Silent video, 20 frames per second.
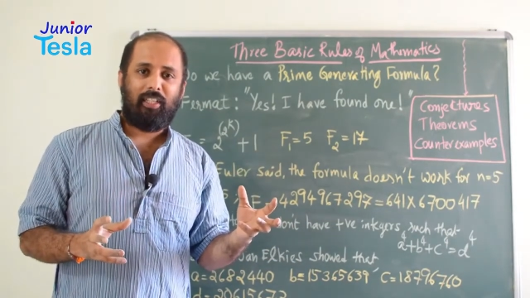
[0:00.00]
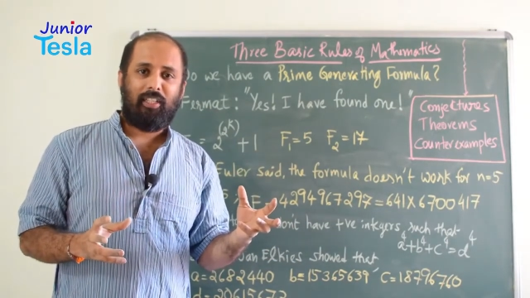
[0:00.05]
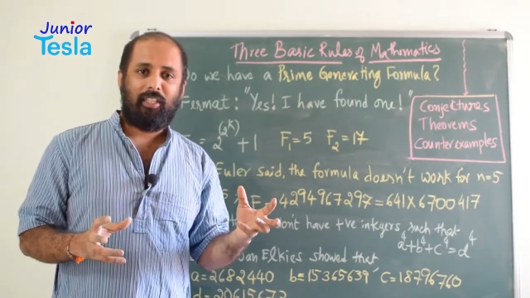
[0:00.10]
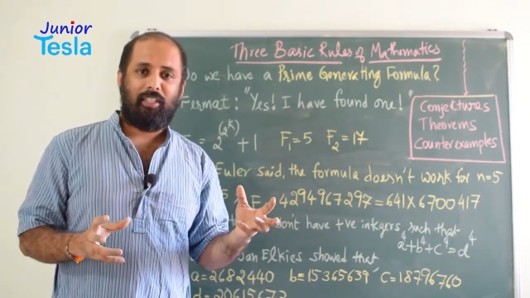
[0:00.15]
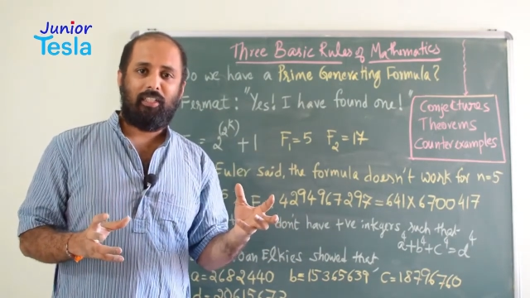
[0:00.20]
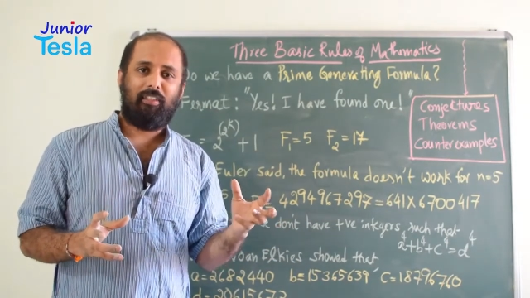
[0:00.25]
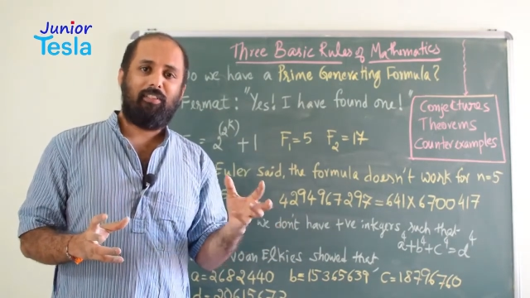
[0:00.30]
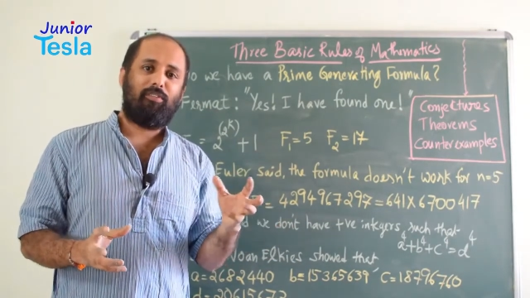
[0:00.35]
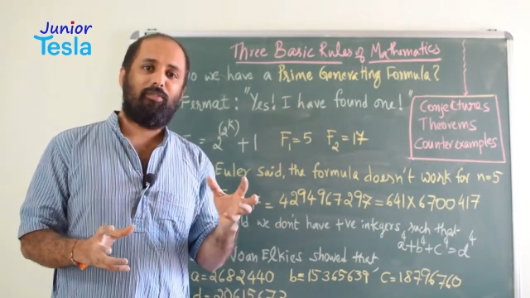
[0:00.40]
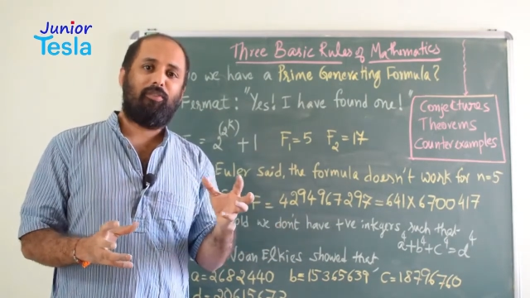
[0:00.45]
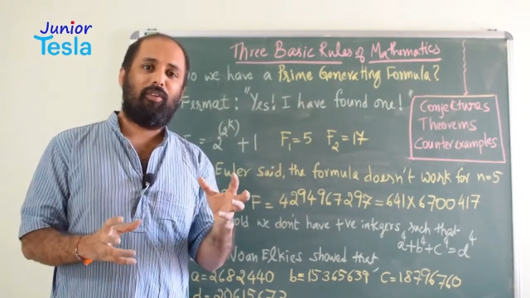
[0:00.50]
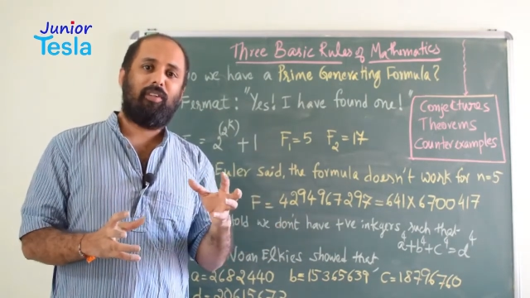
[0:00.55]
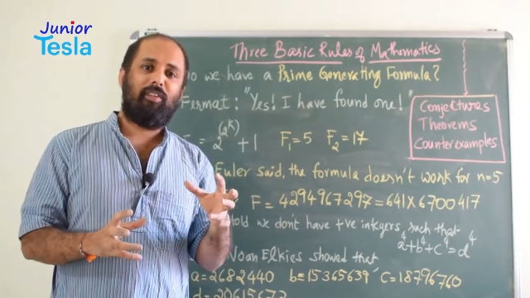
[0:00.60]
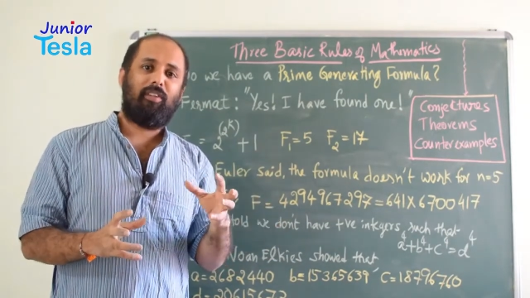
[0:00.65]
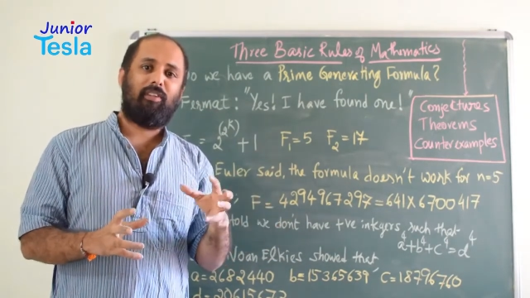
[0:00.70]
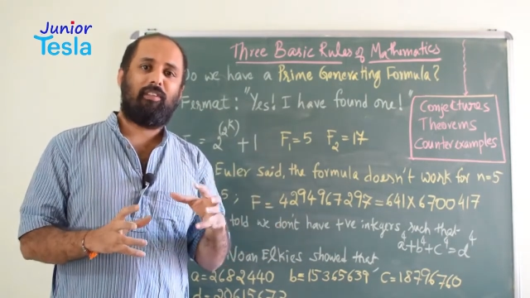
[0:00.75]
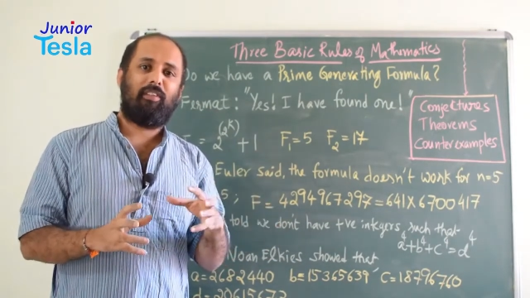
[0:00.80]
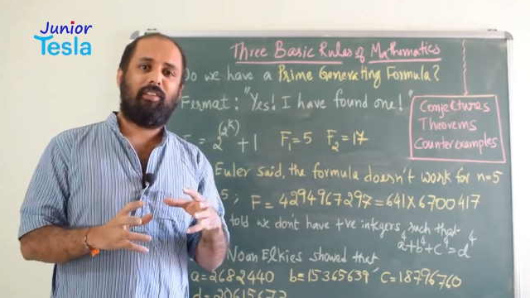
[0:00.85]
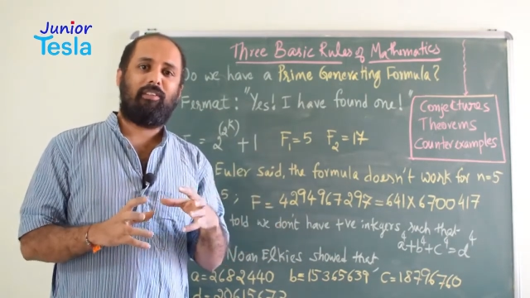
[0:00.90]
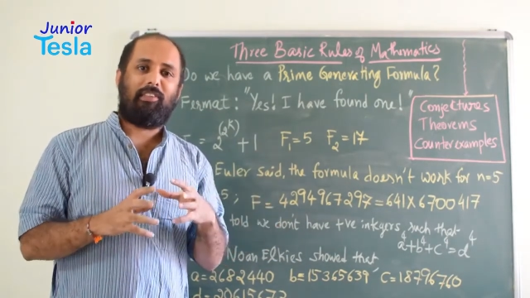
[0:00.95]
This
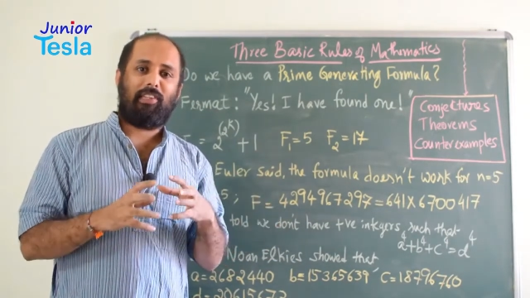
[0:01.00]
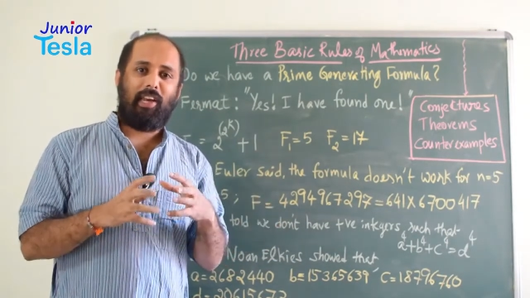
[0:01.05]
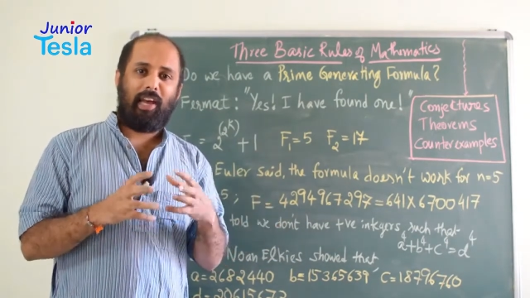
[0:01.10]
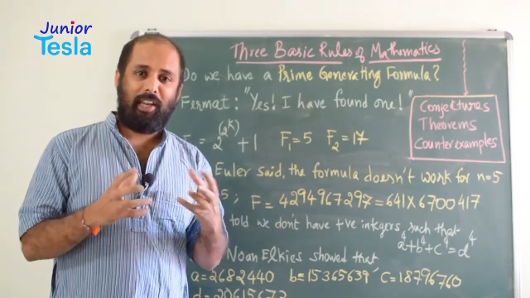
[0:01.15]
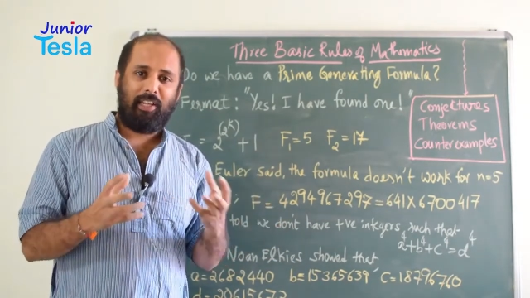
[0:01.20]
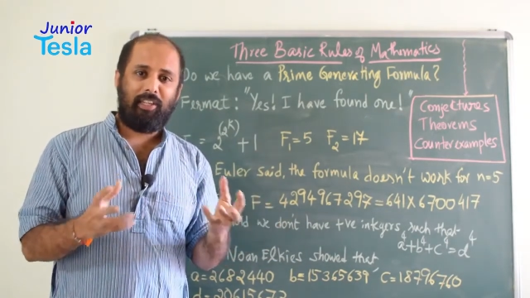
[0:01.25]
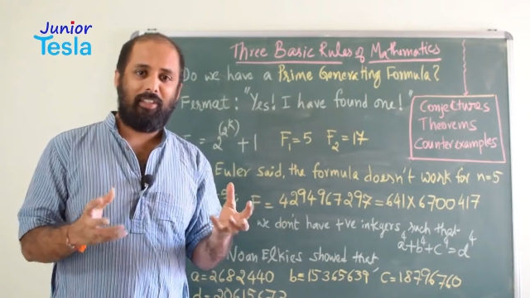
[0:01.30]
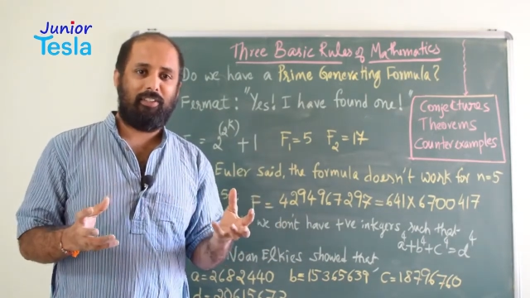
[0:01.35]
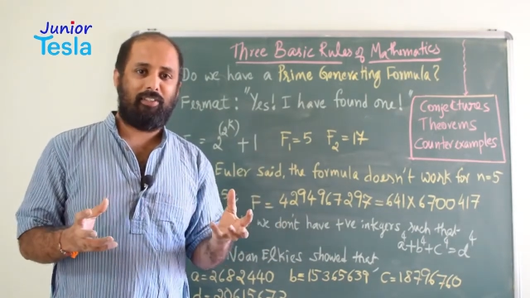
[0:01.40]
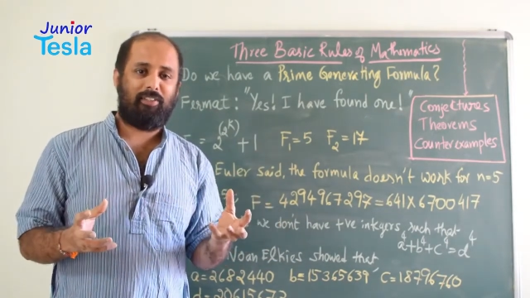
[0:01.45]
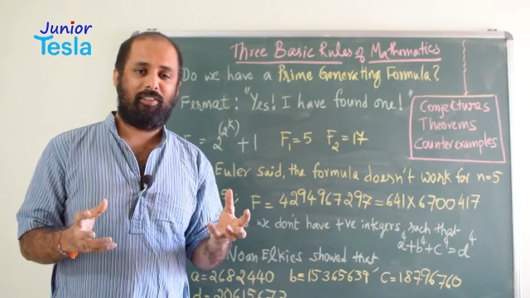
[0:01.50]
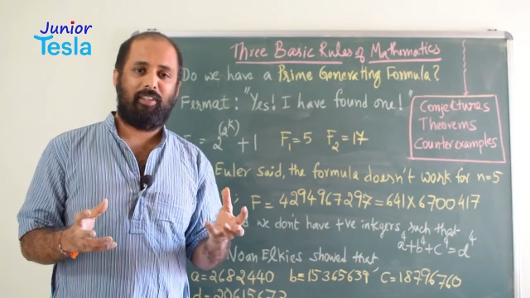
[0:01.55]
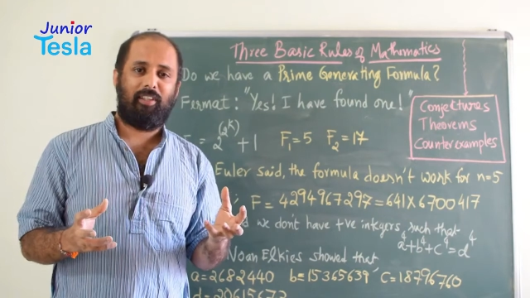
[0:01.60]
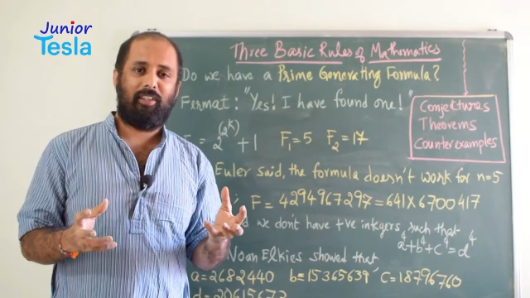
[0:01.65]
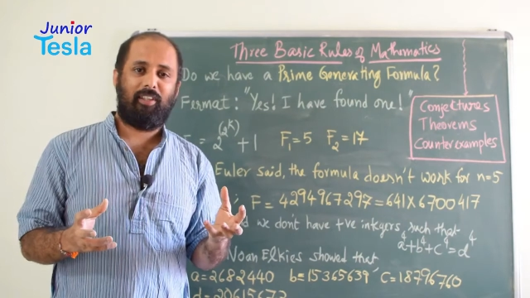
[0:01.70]
was a challenge,